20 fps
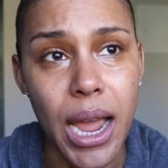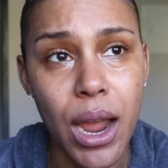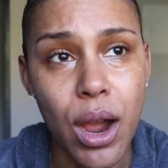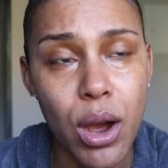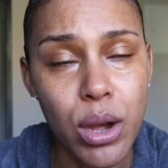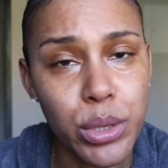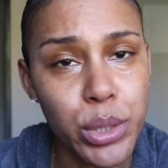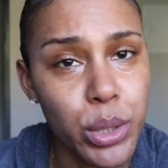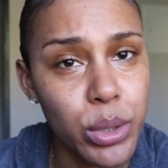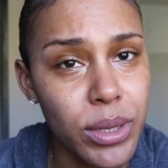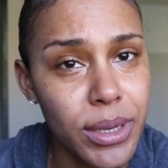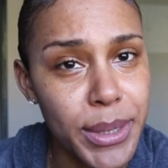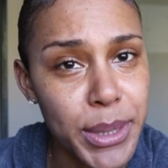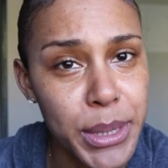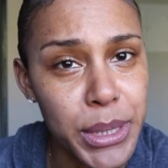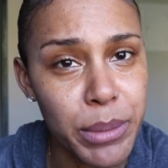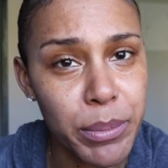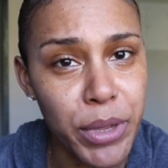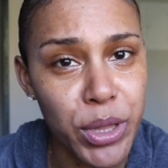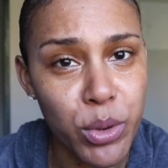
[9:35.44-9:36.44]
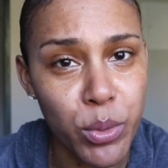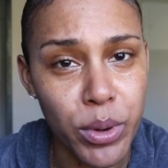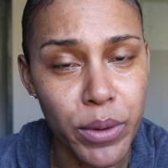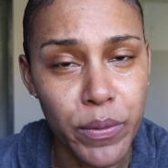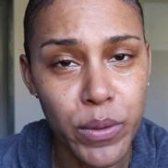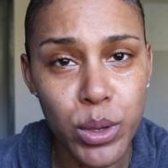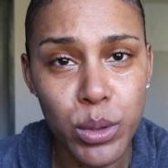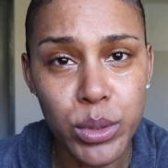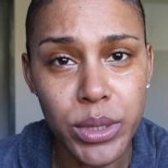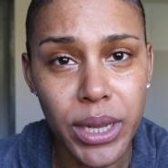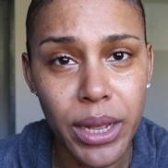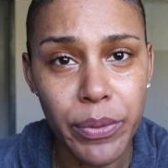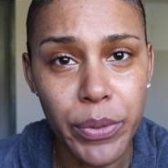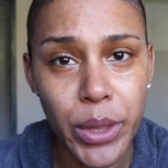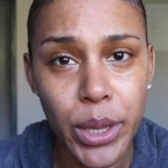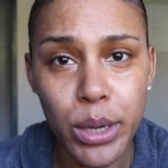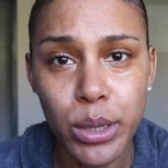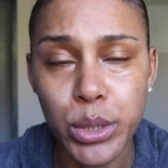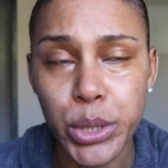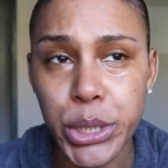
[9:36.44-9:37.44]
I also looked at some other reviews out
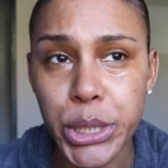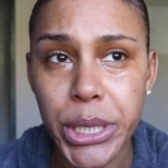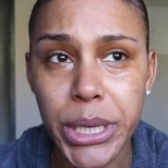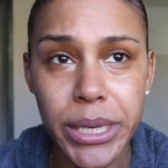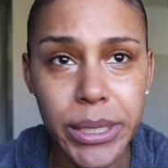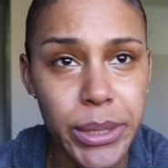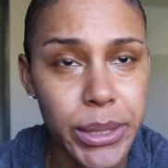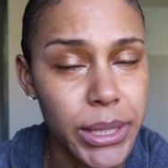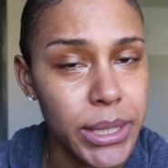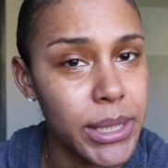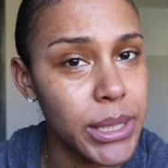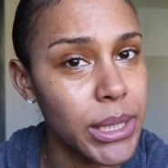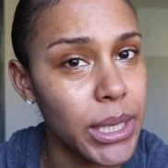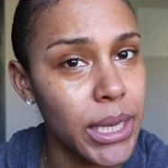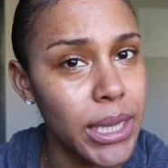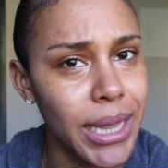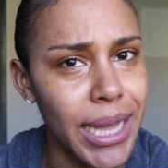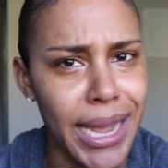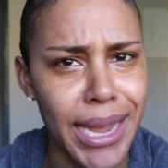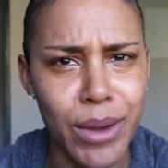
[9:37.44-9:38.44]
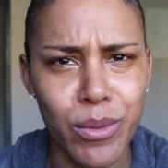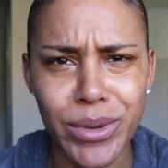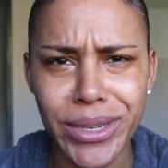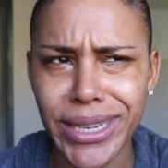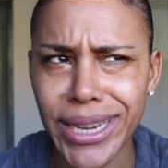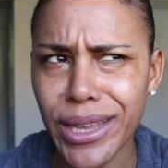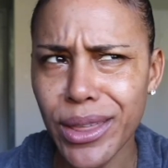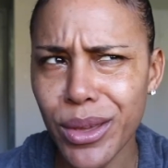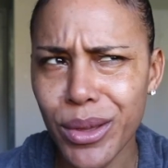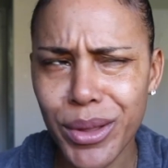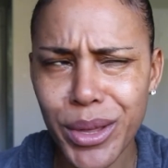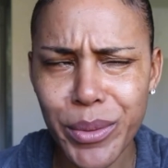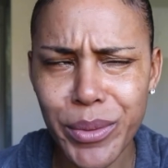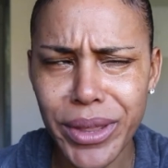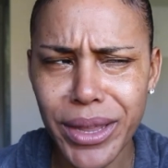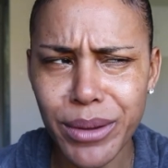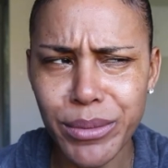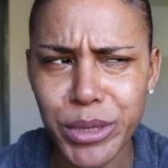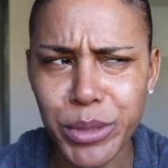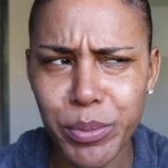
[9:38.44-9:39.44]
there just to see, like, was I the only
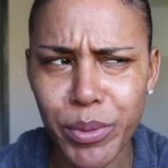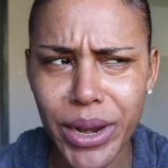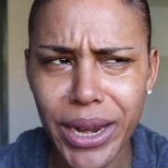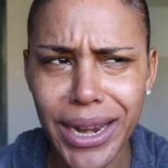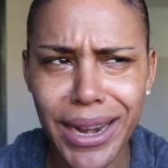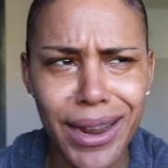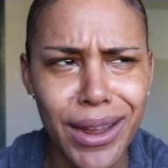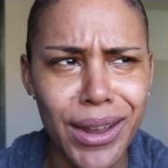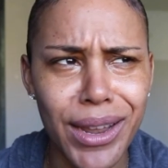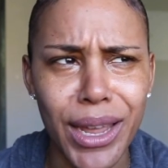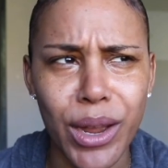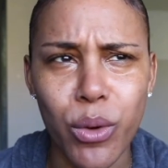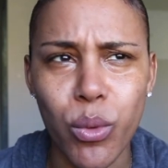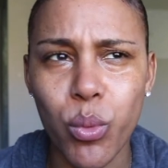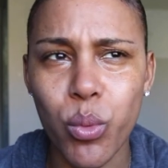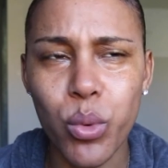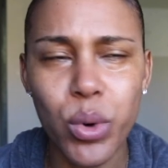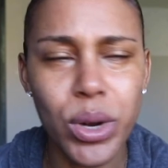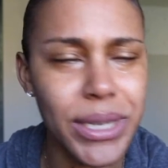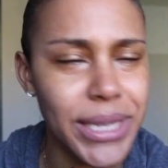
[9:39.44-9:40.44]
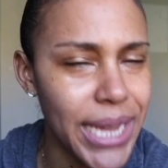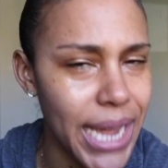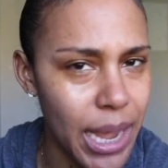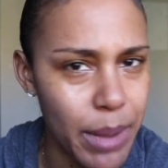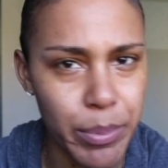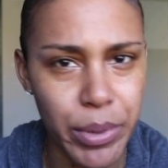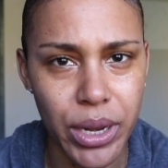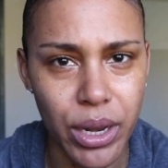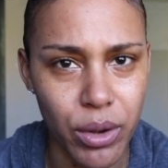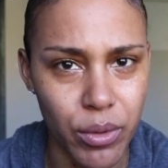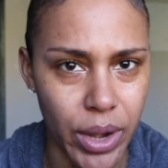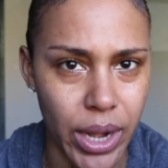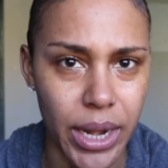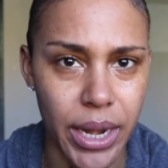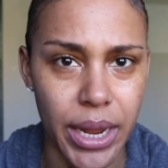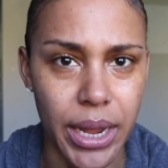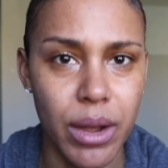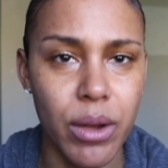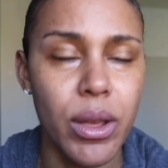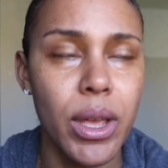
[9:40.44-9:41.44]
one that was breaking out? Like, what's happening right
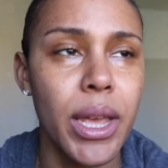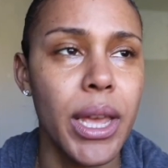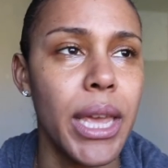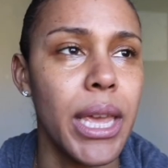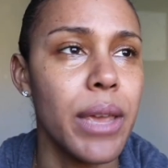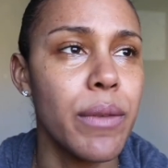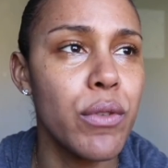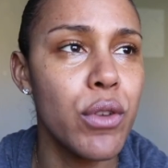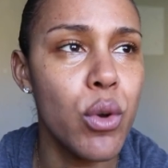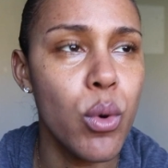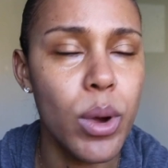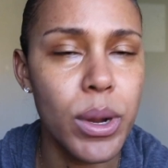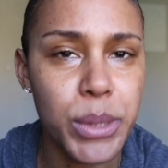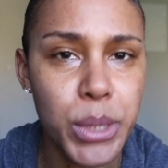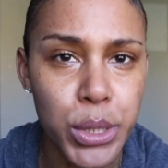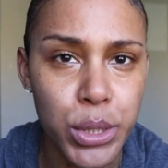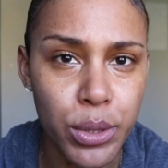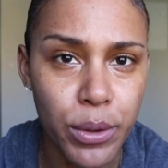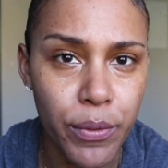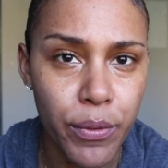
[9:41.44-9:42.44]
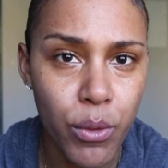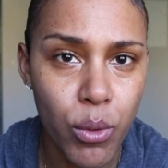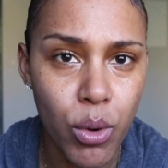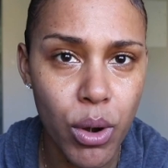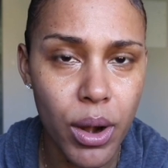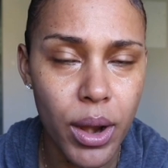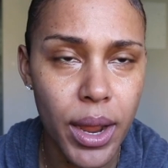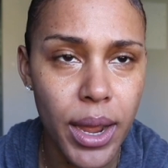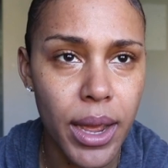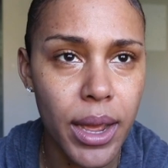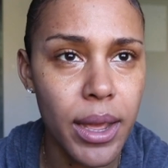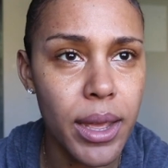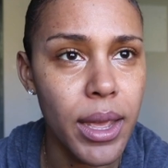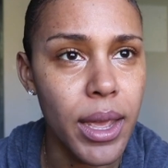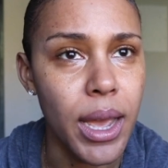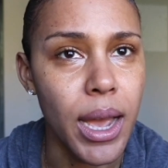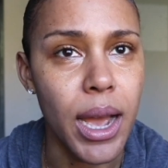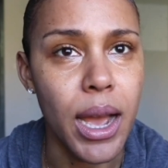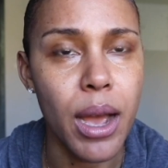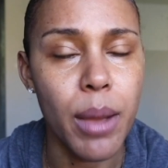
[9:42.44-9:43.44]
now? If you go onto Sephora
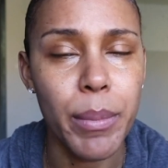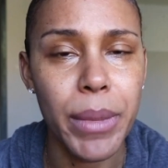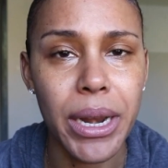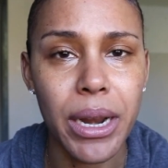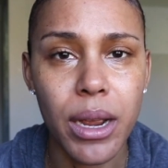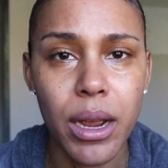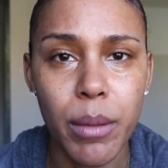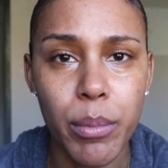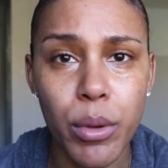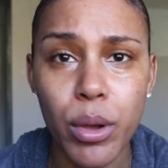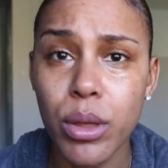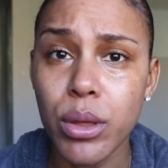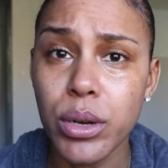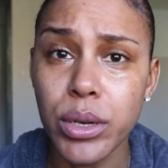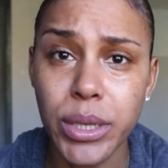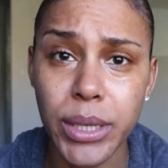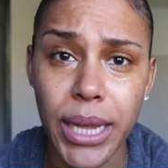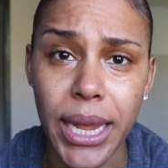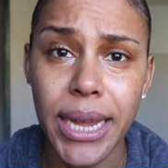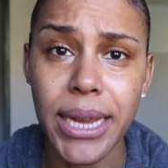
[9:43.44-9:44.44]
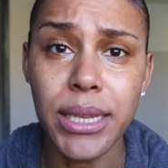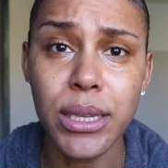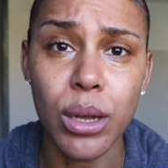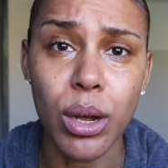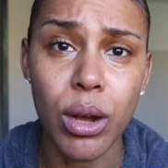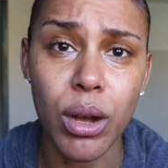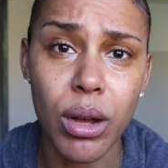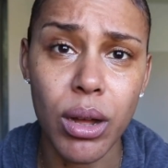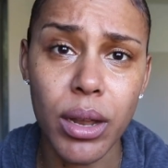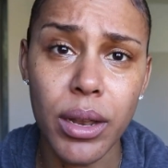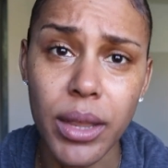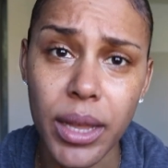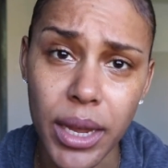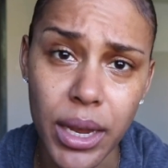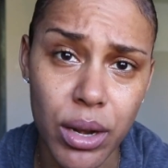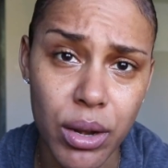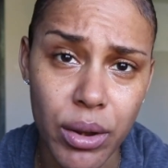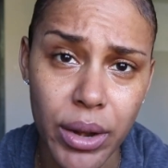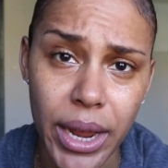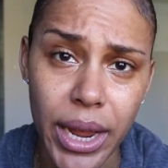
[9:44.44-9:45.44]
and a couple other sites on the
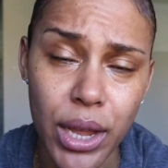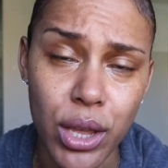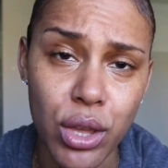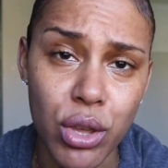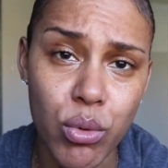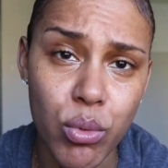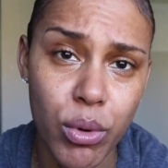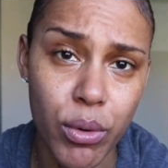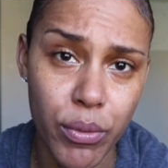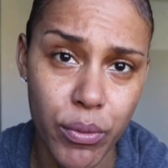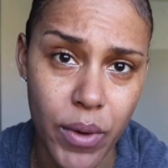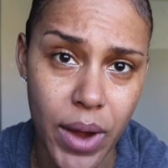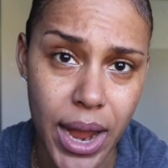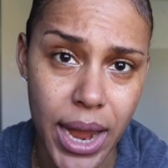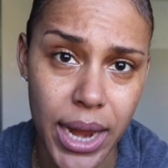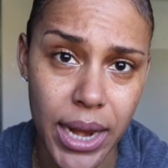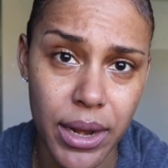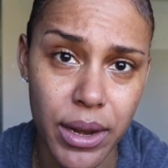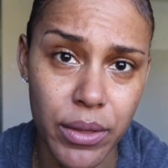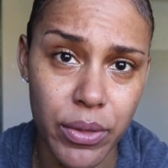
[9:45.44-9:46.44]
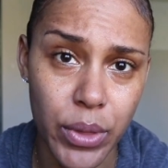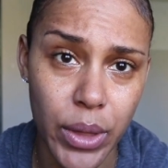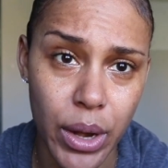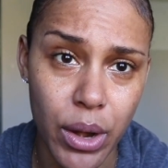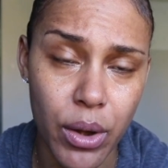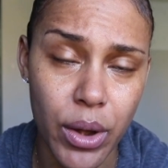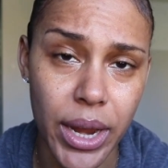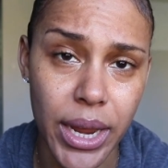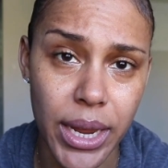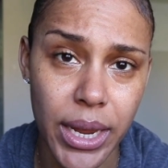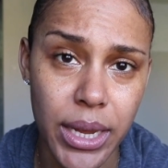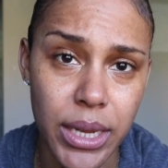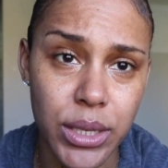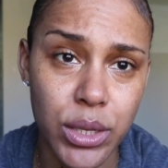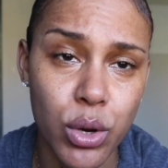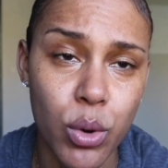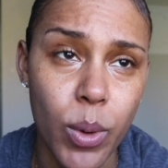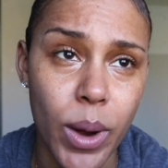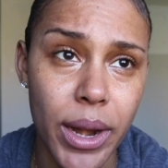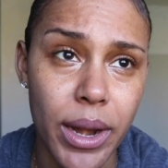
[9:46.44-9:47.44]
internet, you will find that there
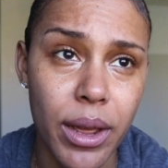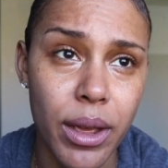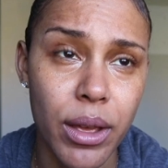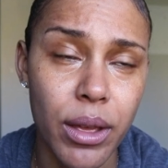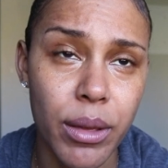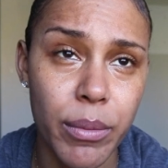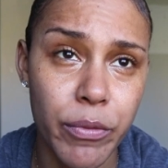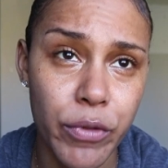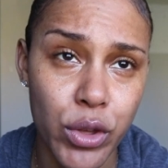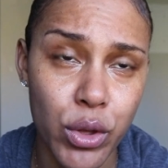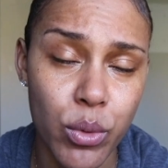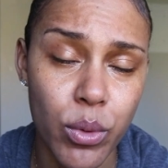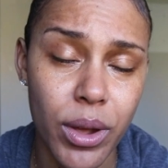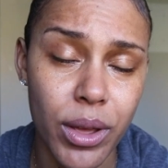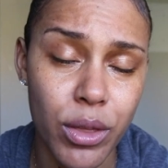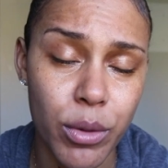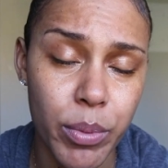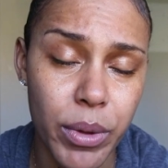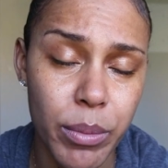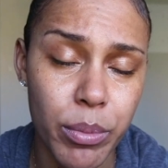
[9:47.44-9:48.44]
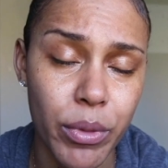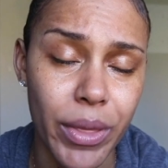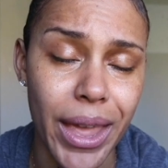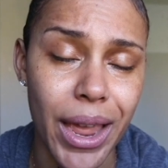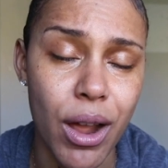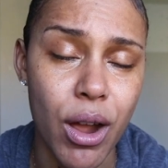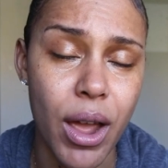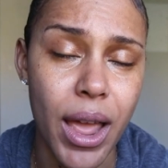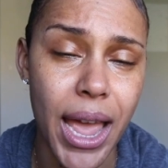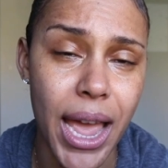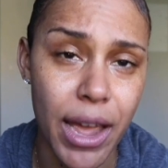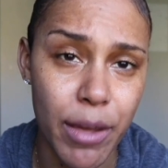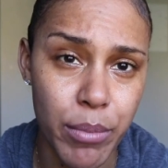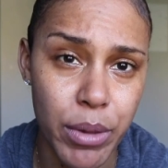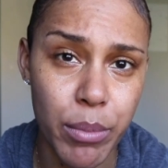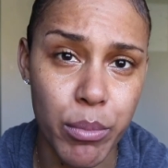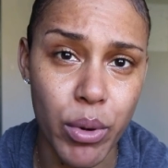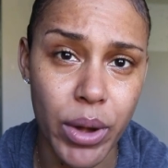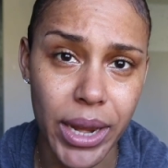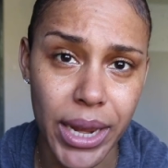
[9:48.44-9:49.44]
is quite a few other people that have
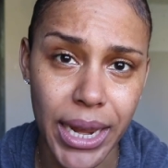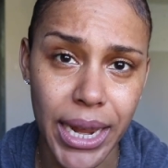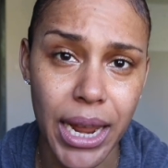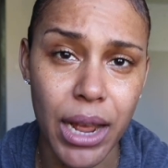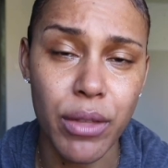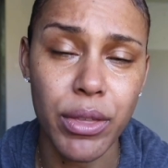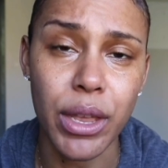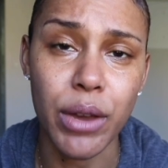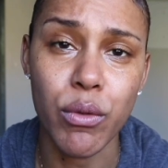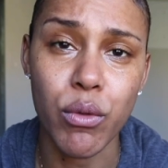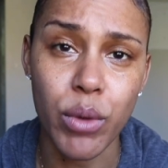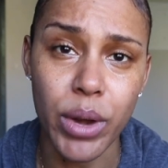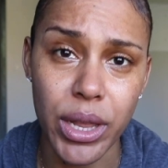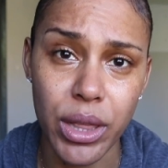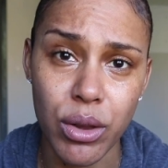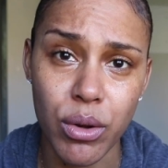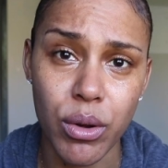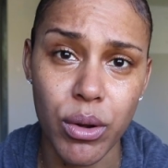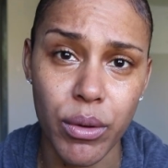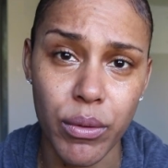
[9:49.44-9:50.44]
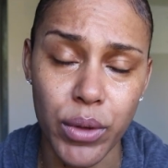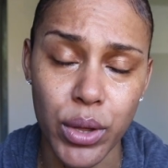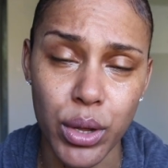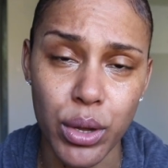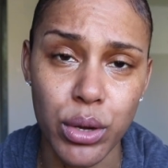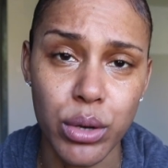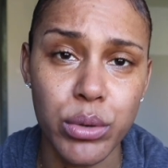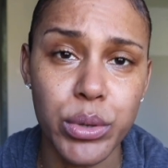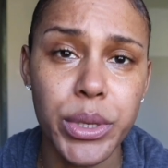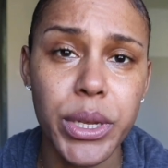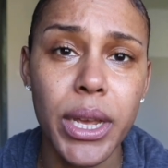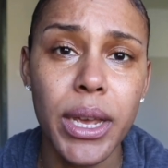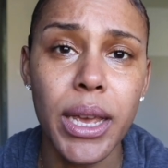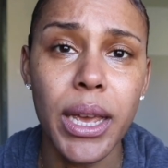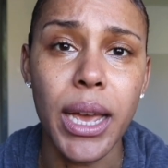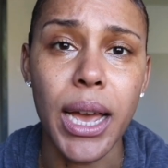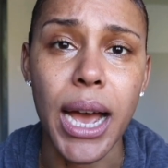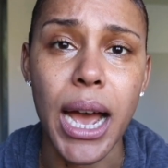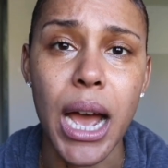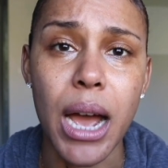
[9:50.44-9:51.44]
been breaking out. They've written their reviews.
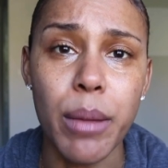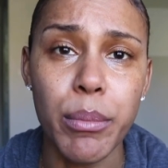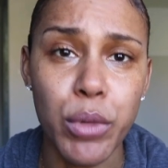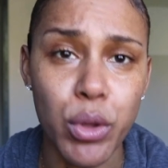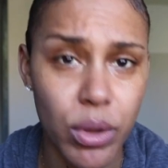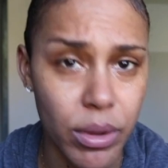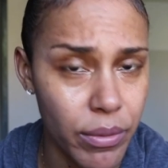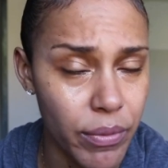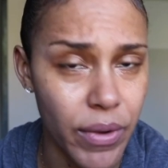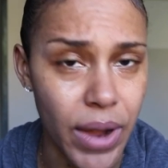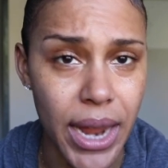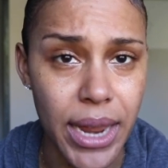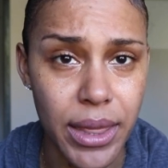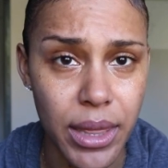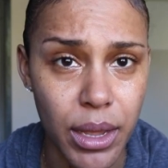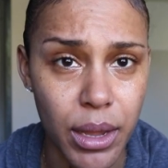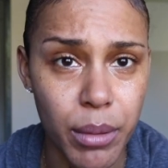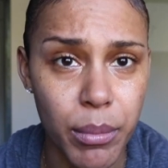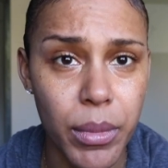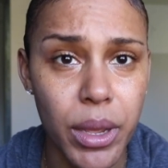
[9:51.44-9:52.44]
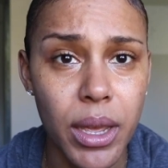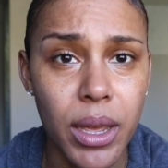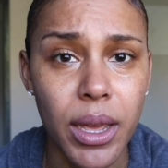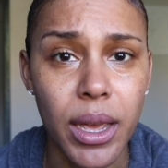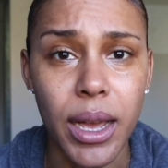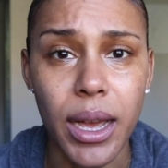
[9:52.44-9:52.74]
You can find them.